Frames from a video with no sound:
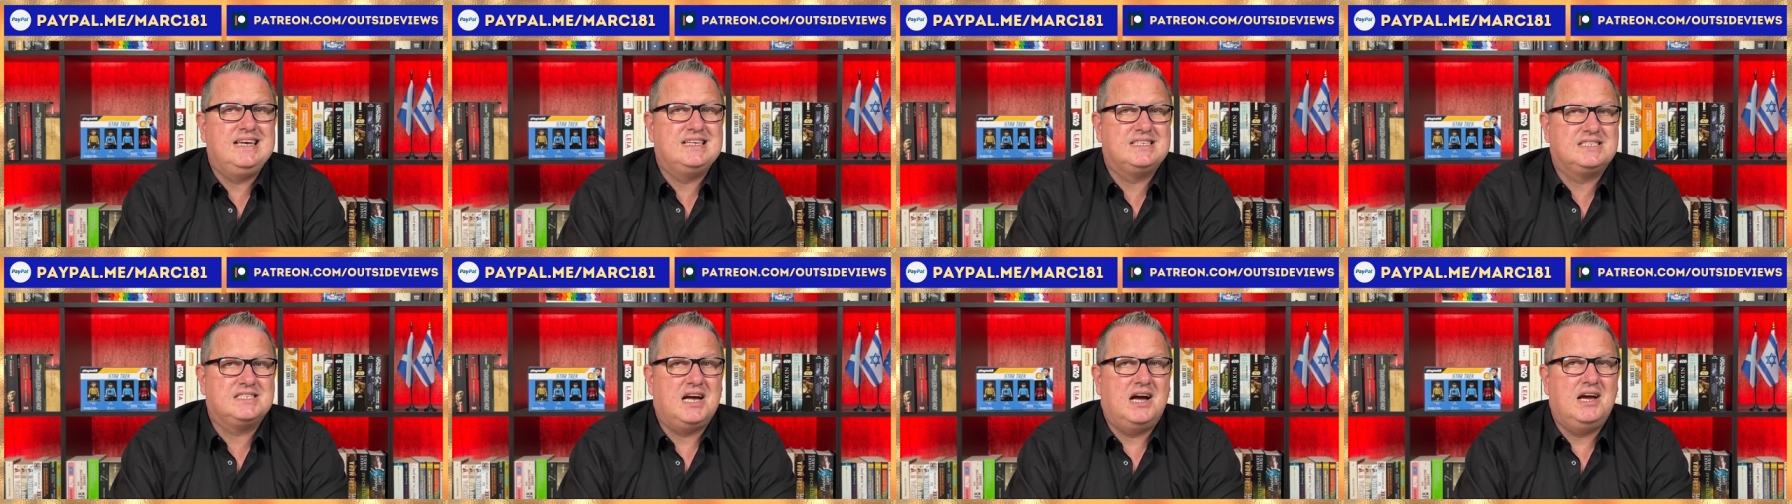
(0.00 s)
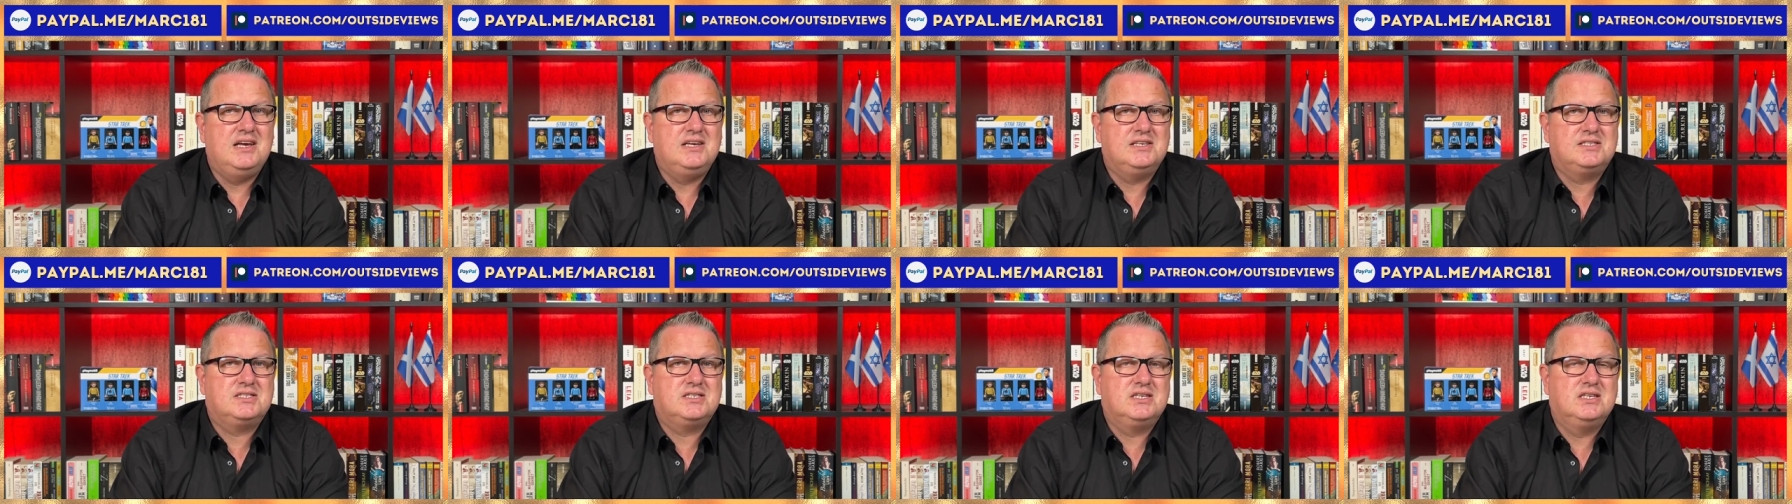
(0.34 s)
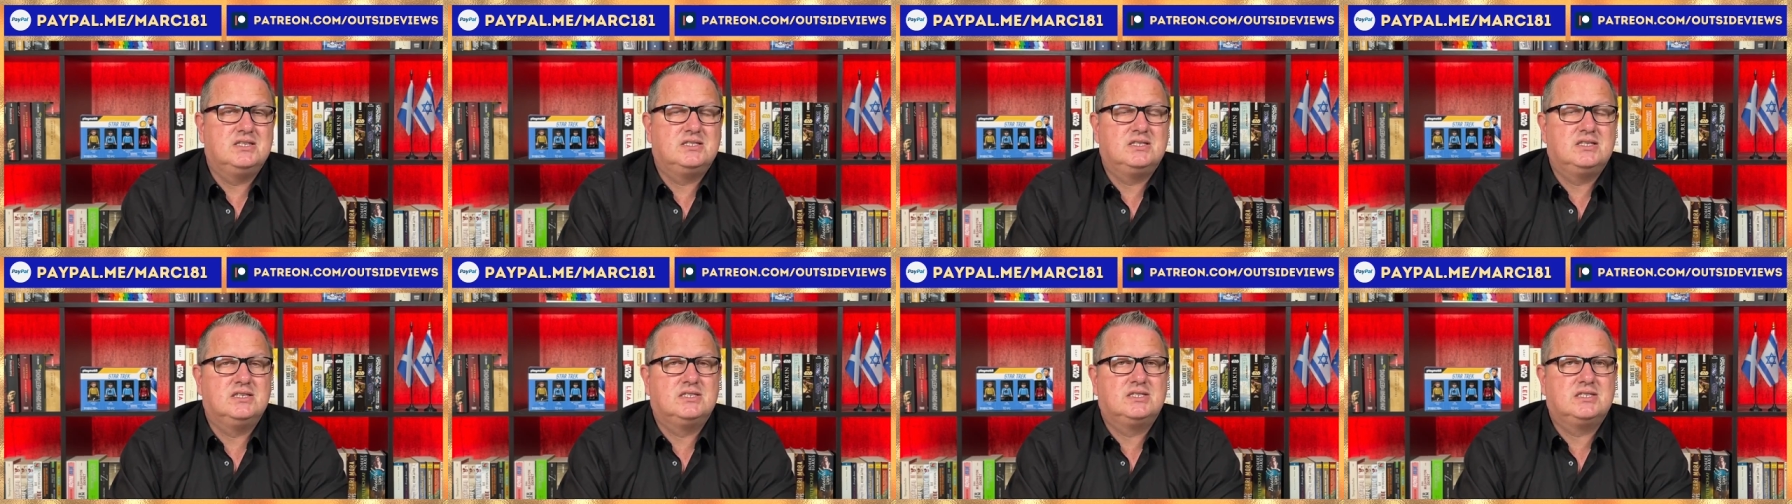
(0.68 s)
its highest
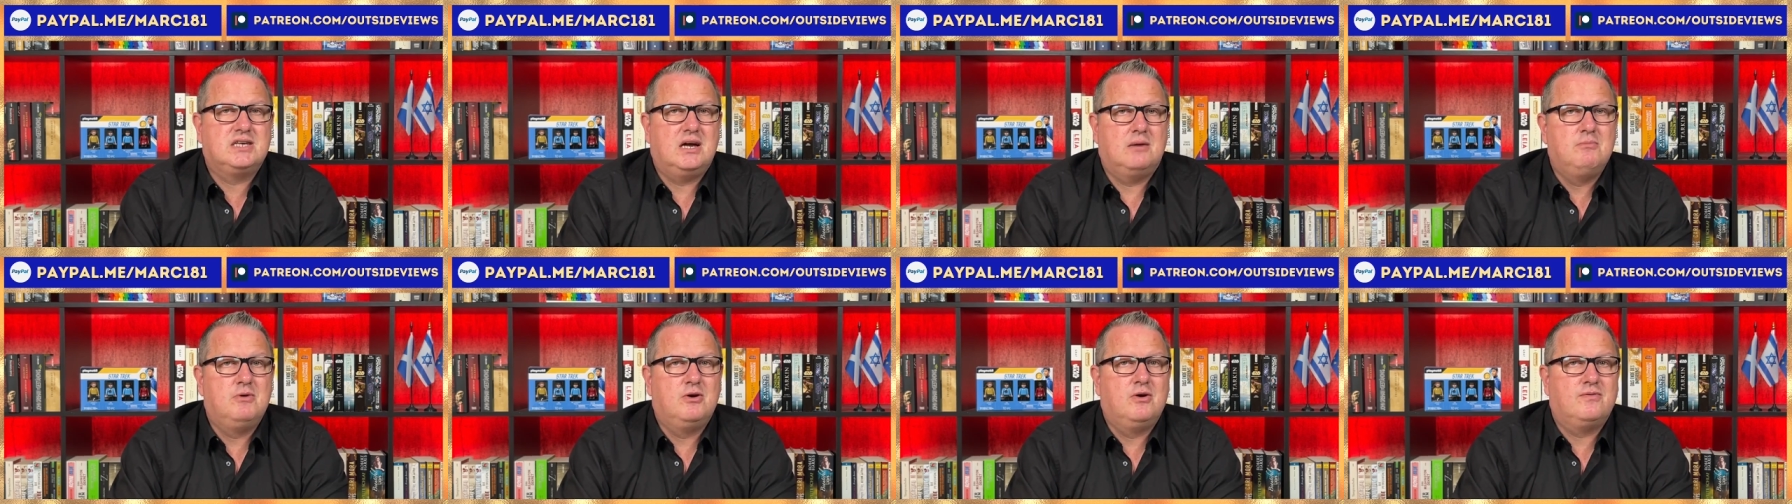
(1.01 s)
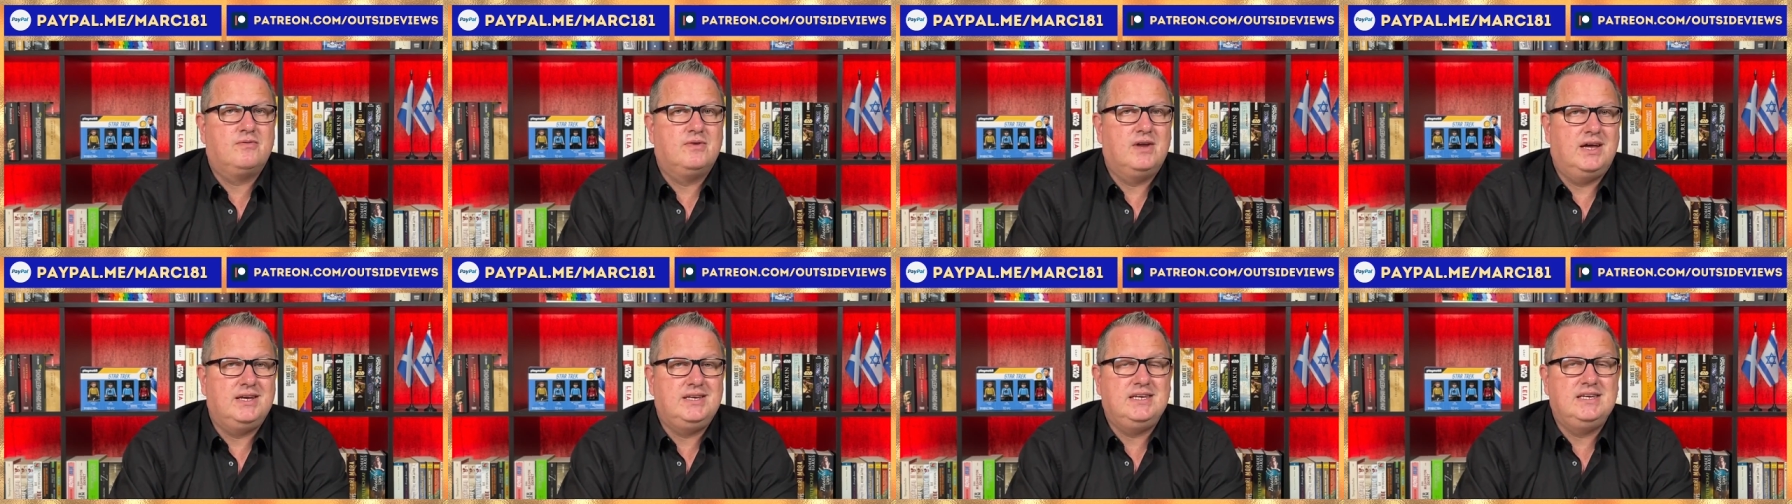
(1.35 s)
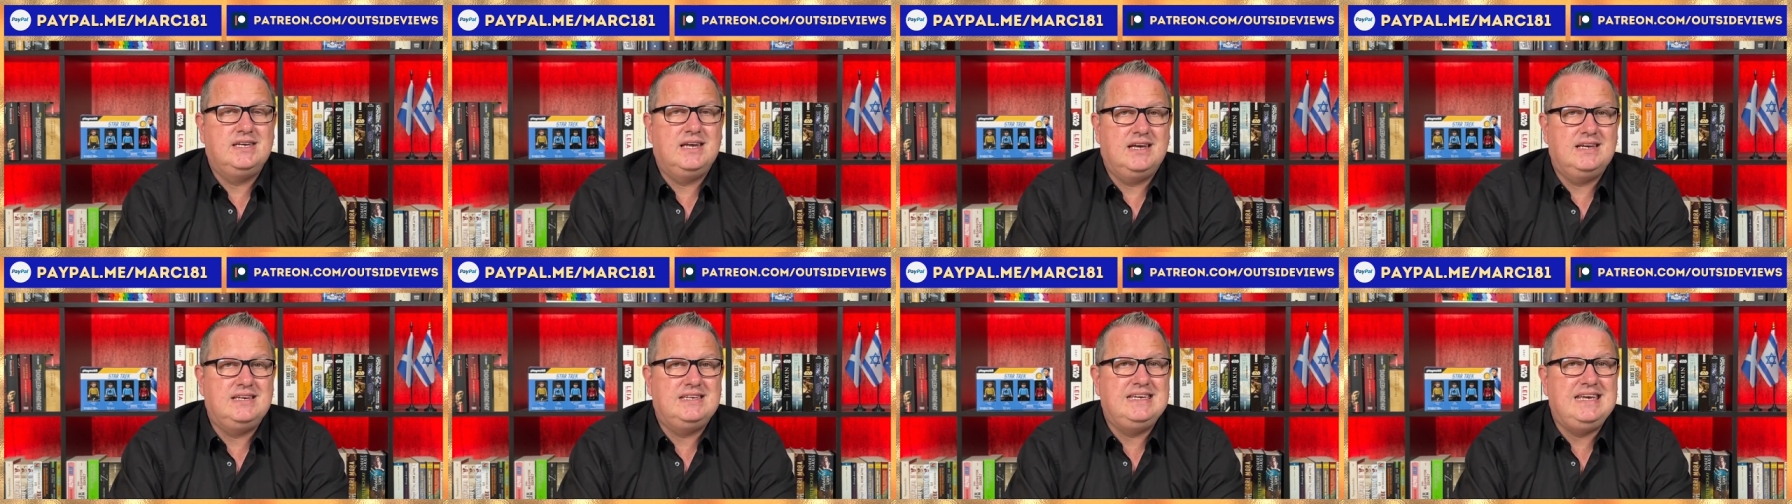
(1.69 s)
since the summer of
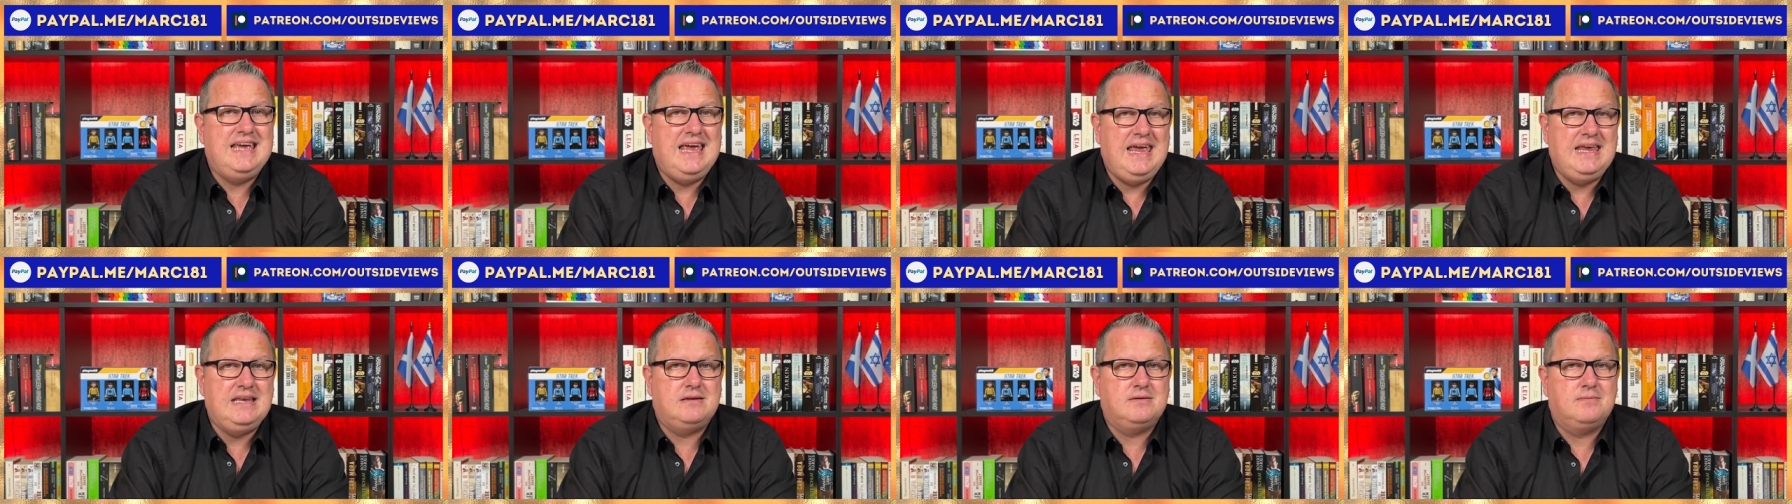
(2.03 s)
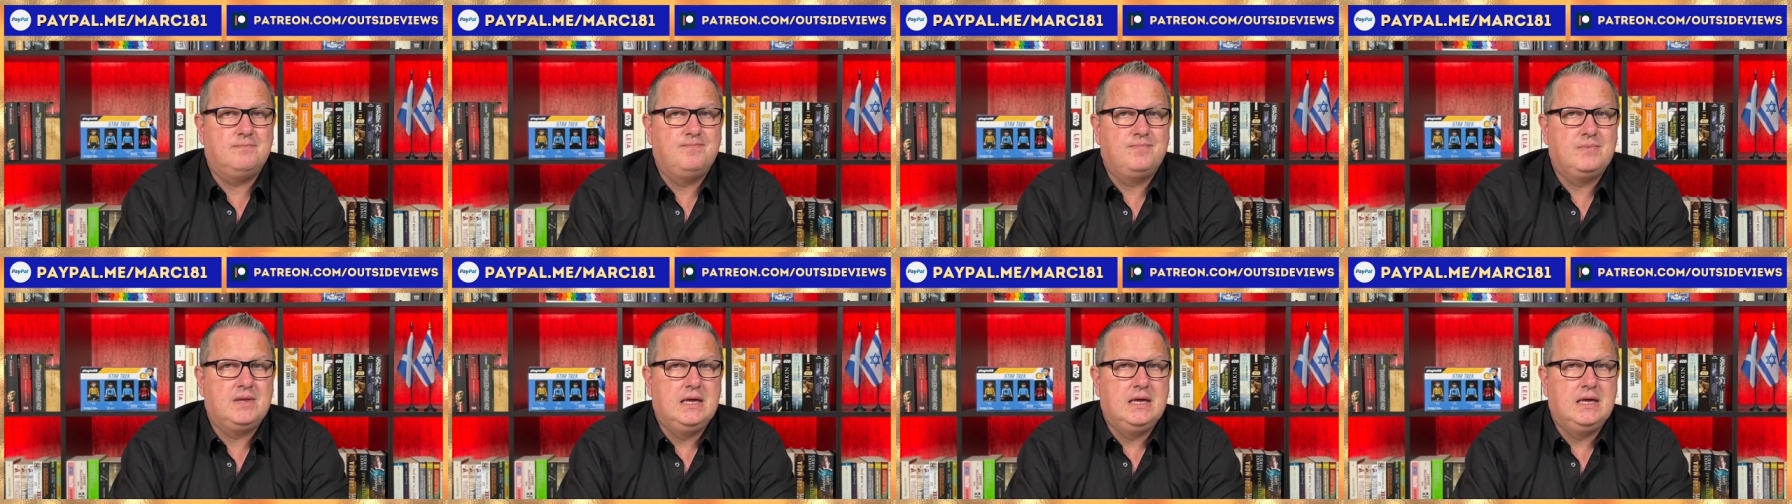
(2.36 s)
1998.